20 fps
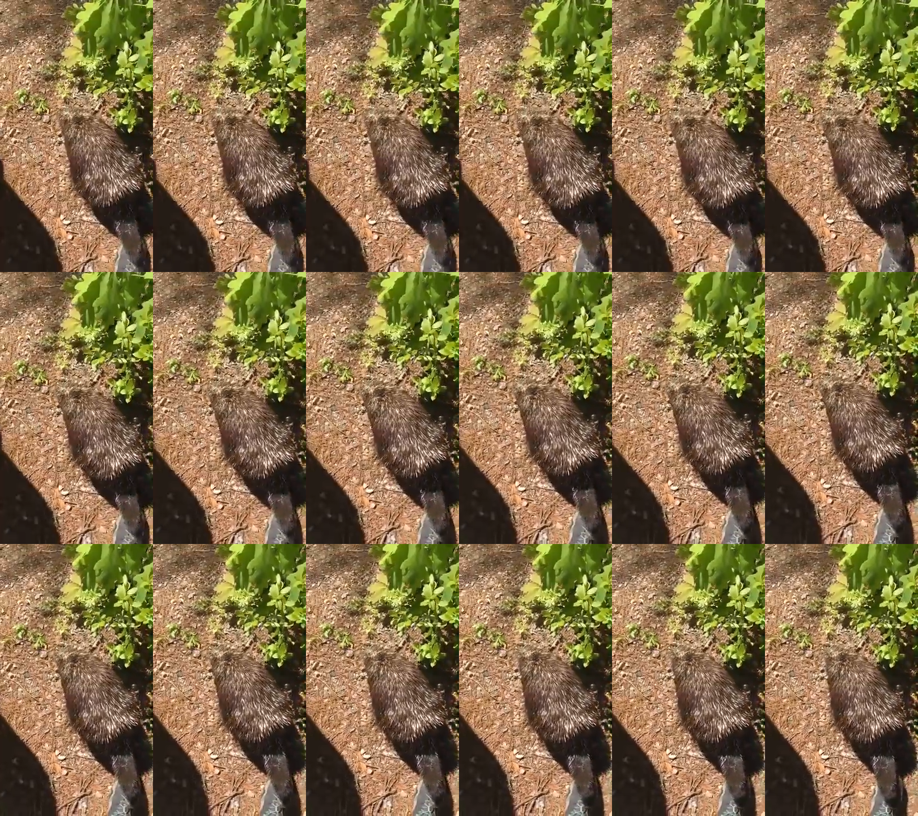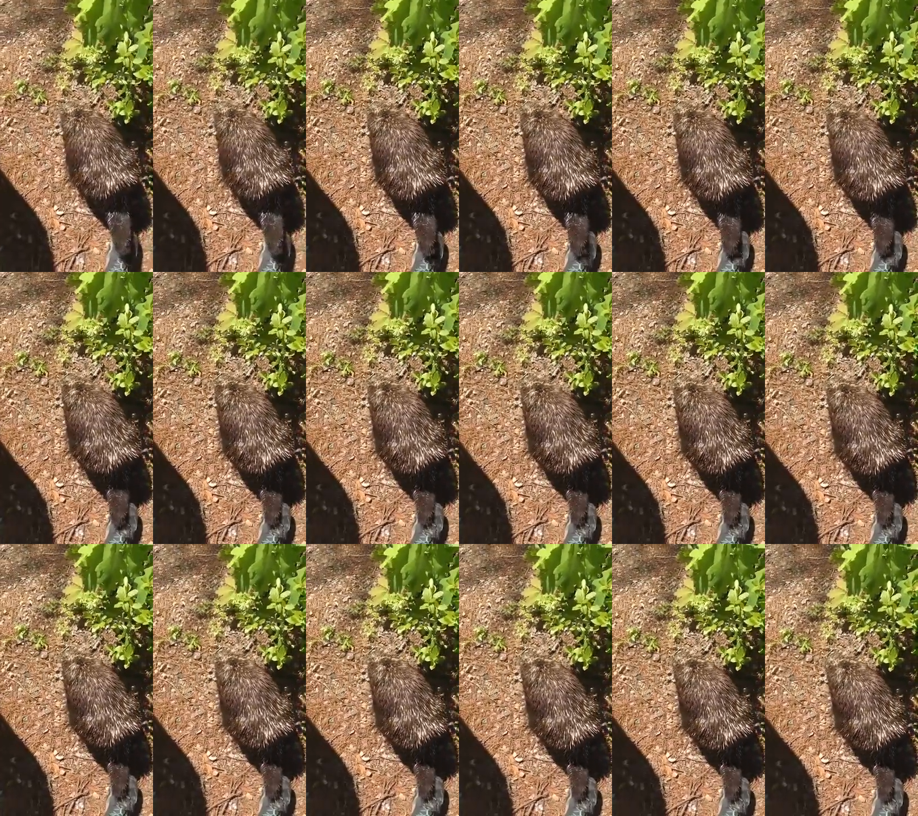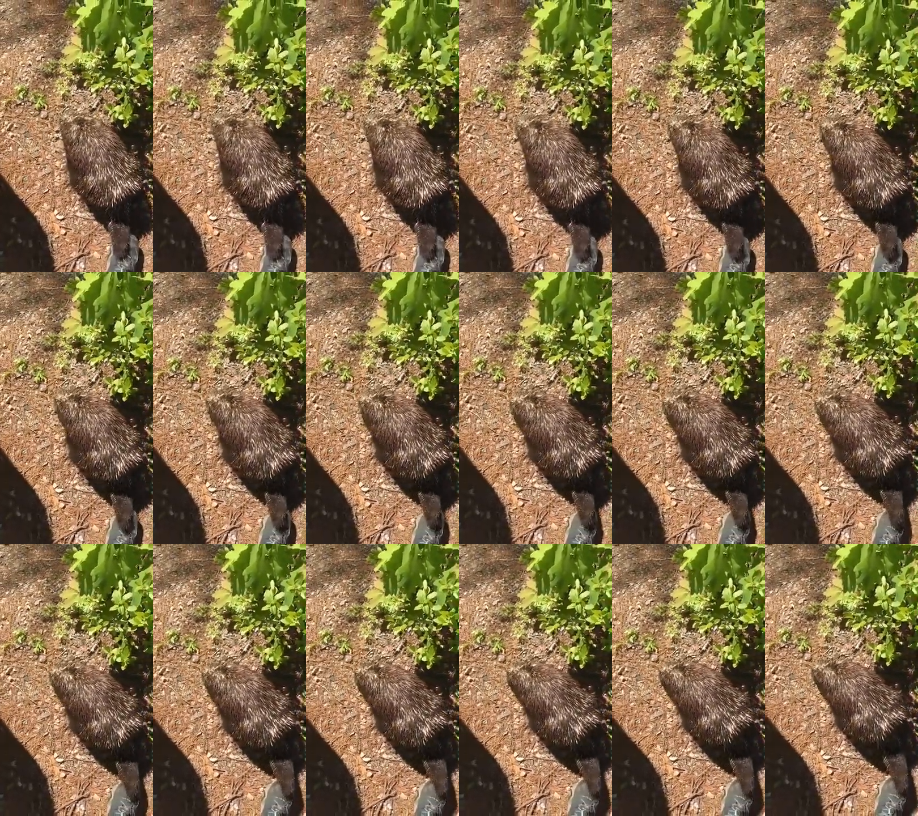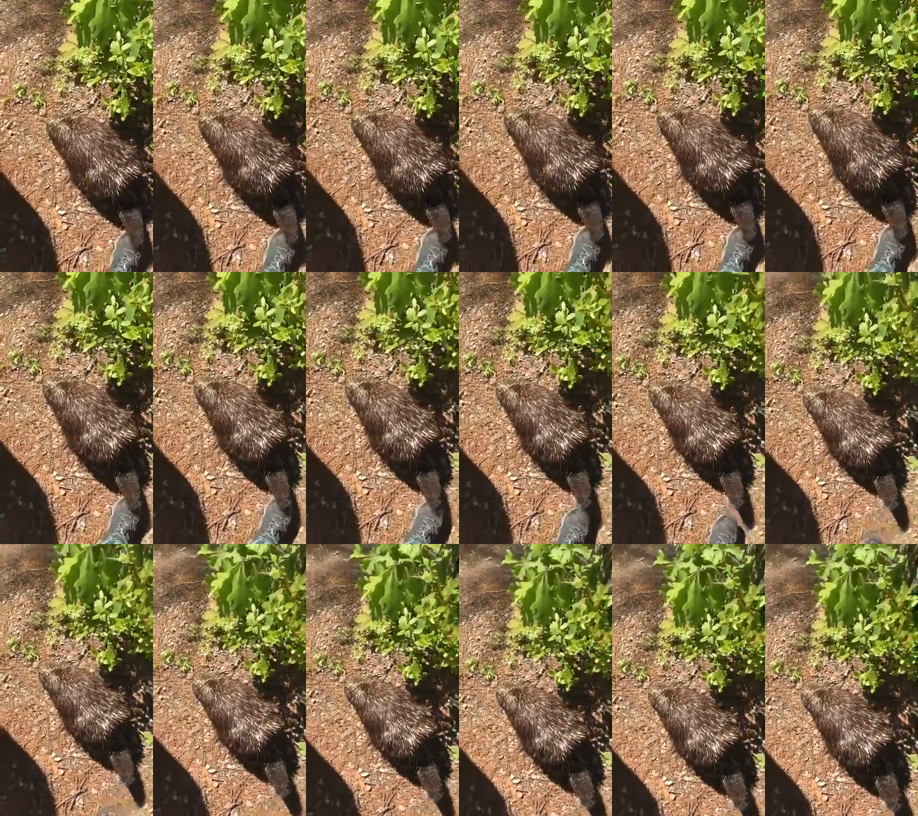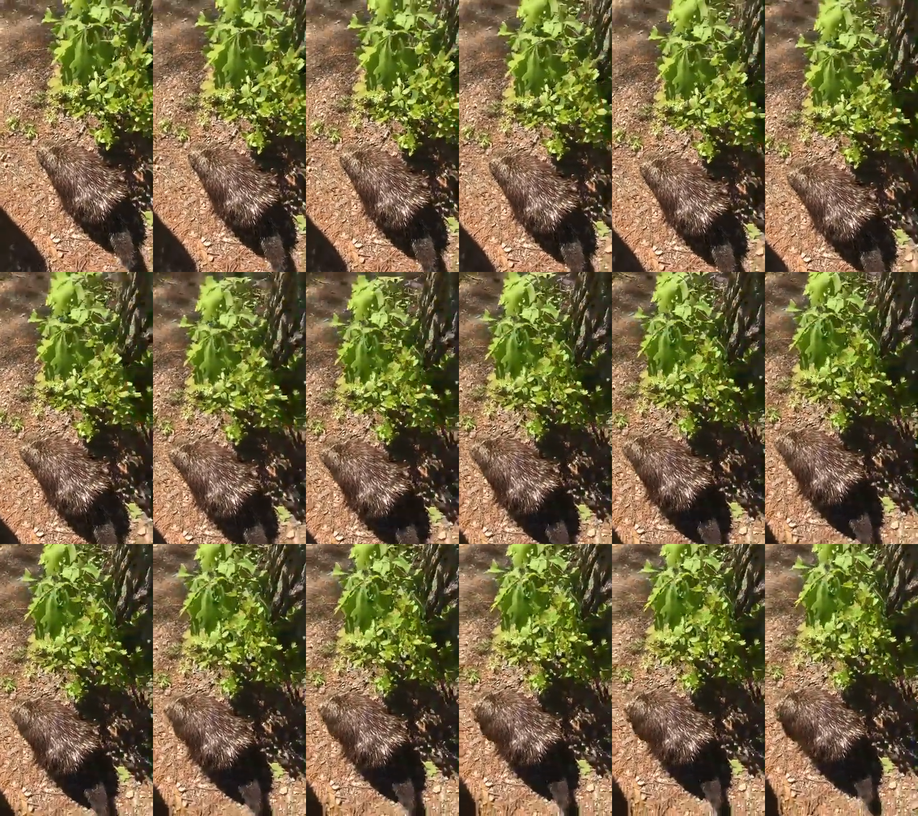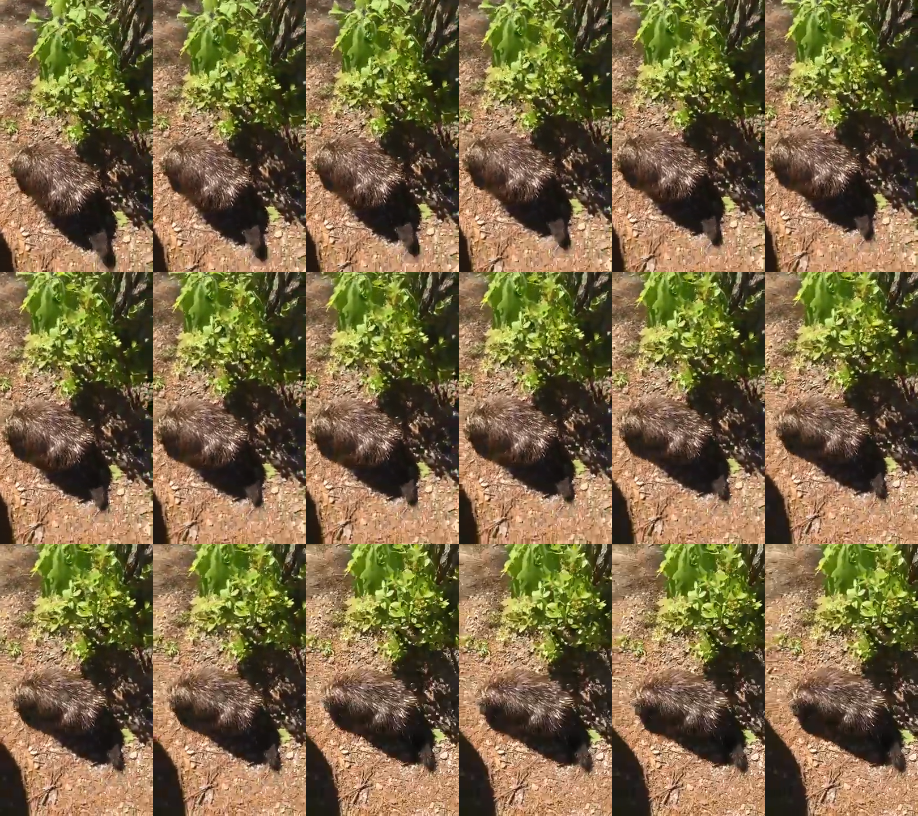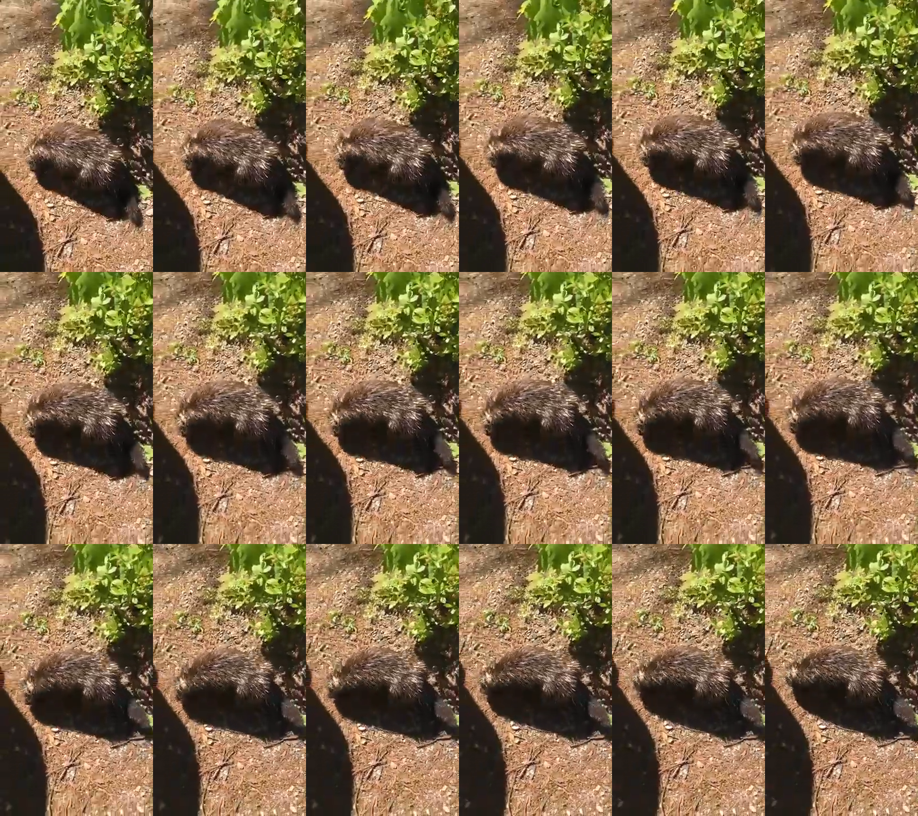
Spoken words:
[unreadable: no face in view]